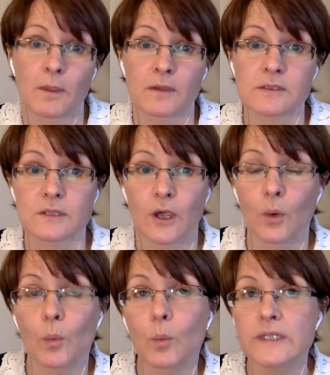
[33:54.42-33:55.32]

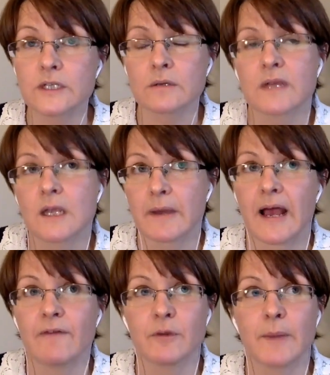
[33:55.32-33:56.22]
So we do think about
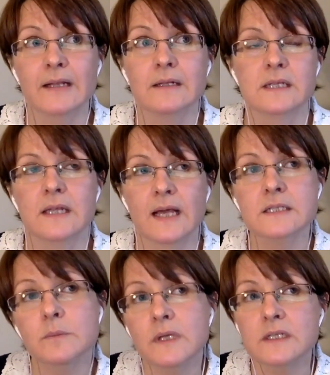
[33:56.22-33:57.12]
heavy metals, and that's
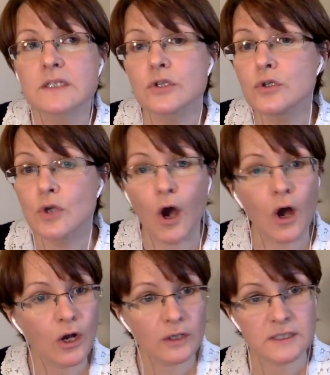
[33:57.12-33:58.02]
something that's
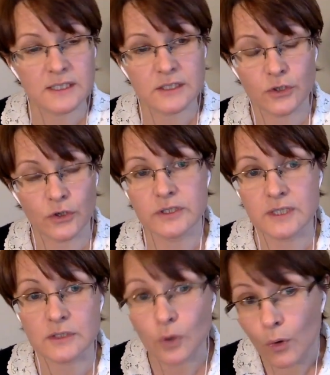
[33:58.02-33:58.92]
not discussed
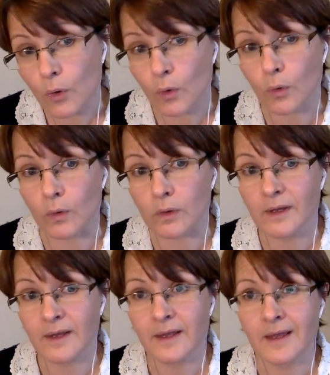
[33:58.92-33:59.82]
at all
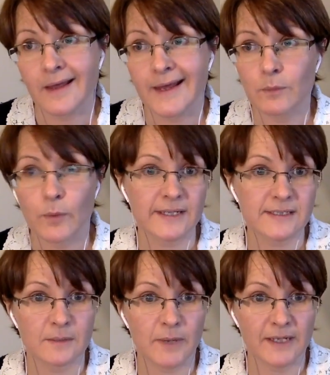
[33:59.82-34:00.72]
in
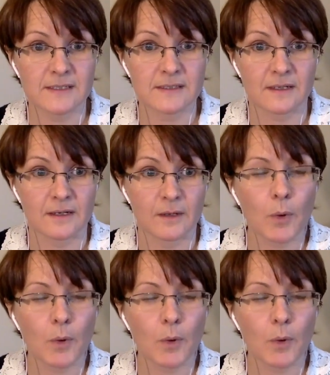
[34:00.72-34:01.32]
Western medicine.